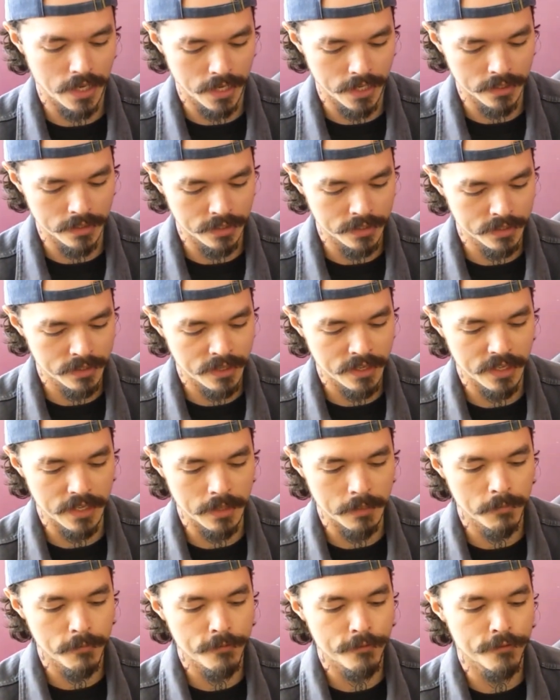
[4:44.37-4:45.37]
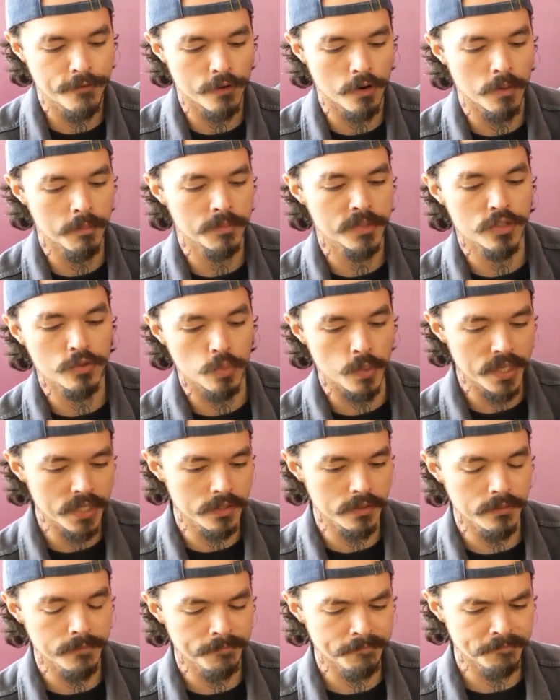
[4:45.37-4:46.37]
And it came from
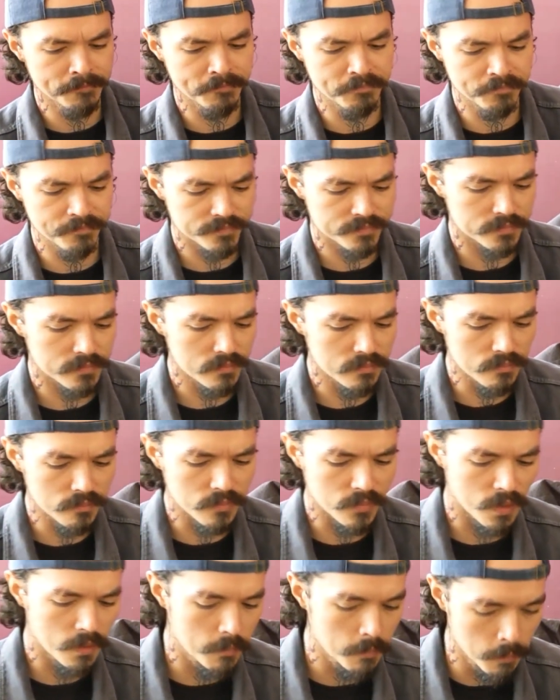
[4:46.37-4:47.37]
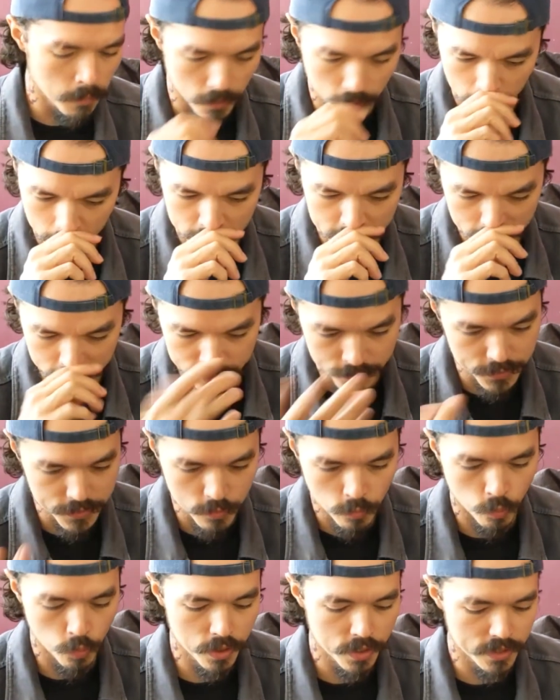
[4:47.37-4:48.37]
Sweden, but it
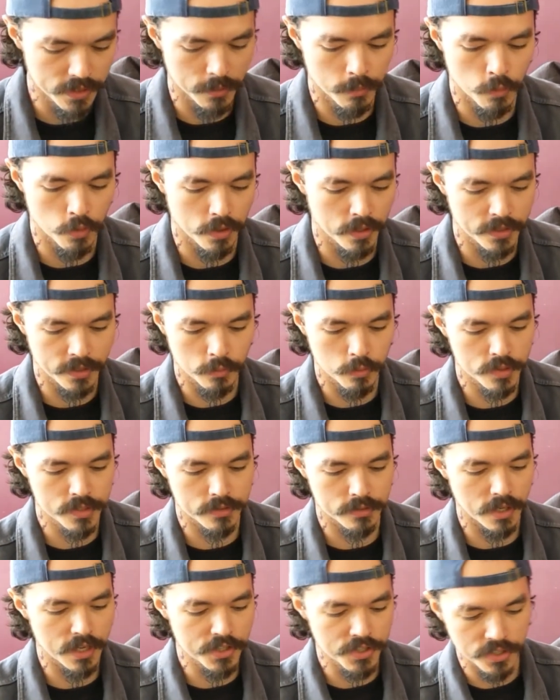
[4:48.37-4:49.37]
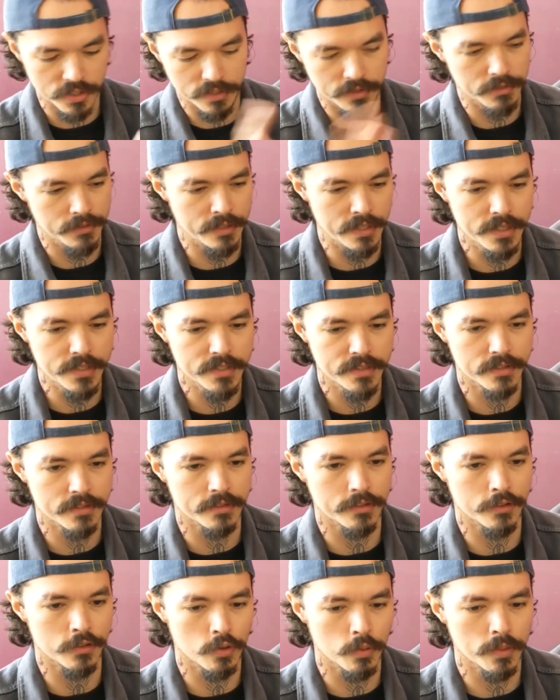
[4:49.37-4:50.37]
doesn't work anymore, and it was actually
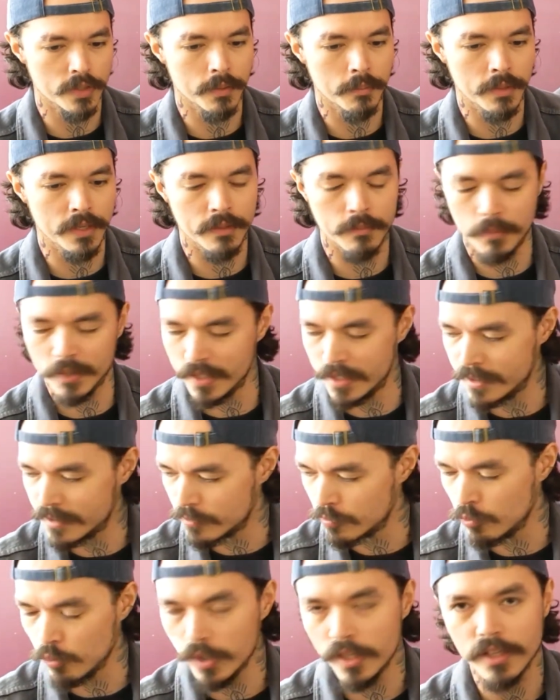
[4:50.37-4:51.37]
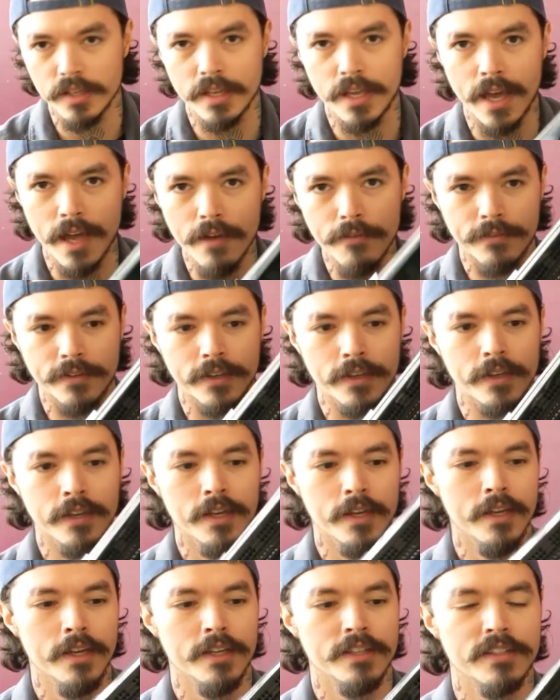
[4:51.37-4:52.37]
decent, you know what I mean? But it's really heavy.
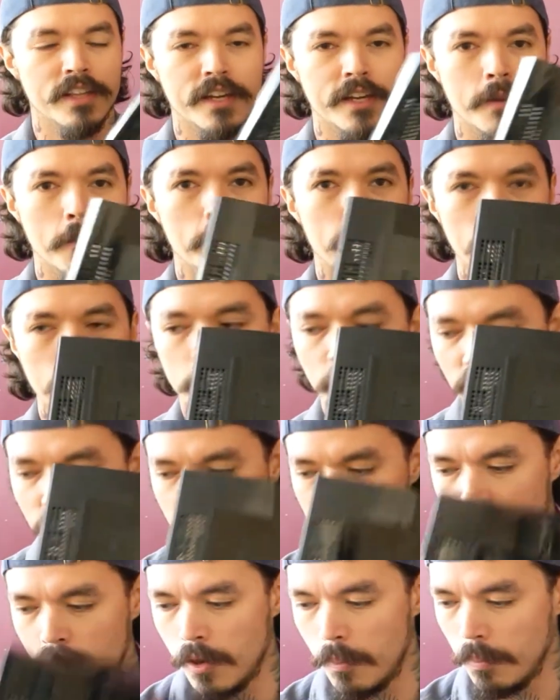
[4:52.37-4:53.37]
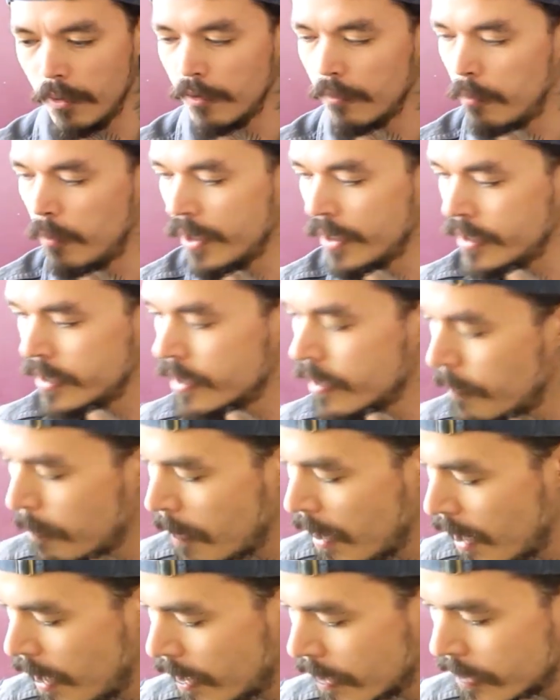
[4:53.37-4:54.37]
It's like a couple of bricks in a
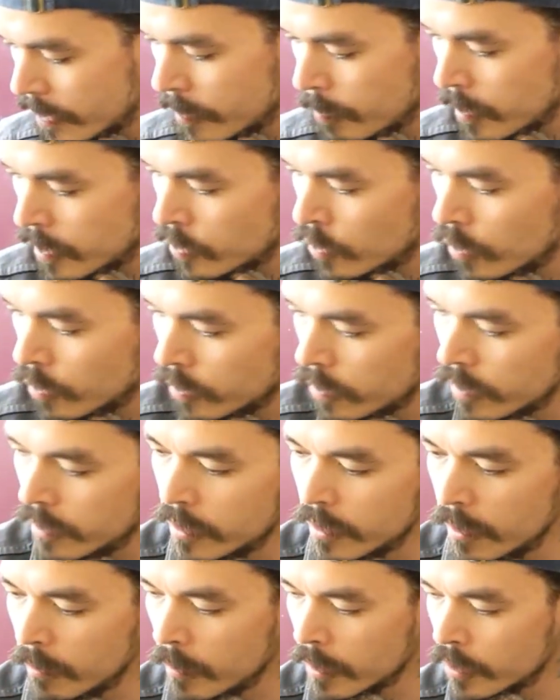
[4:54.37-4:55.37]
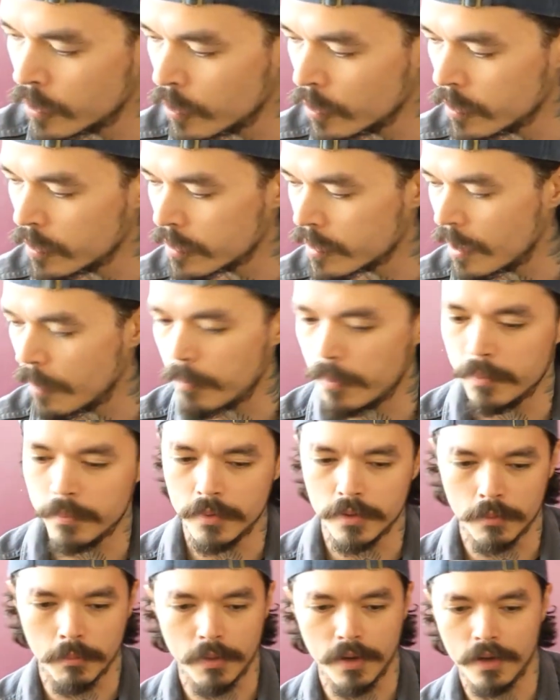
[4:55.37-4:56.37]
bag, in a McDonald's Happy
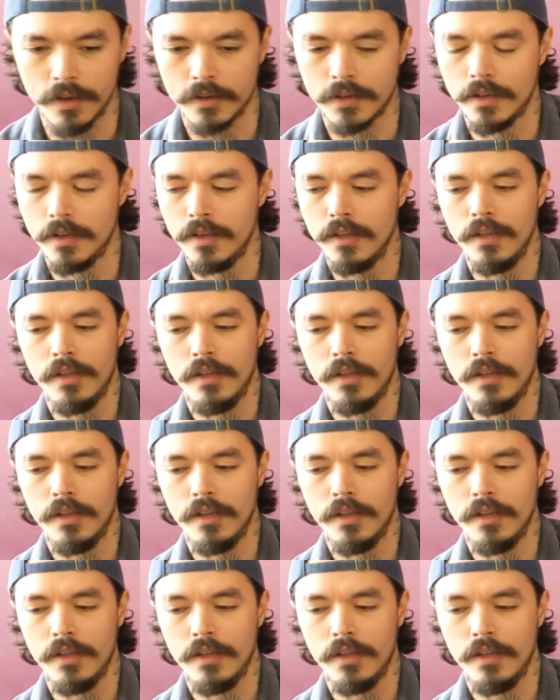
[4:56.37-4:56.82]
Meal bag.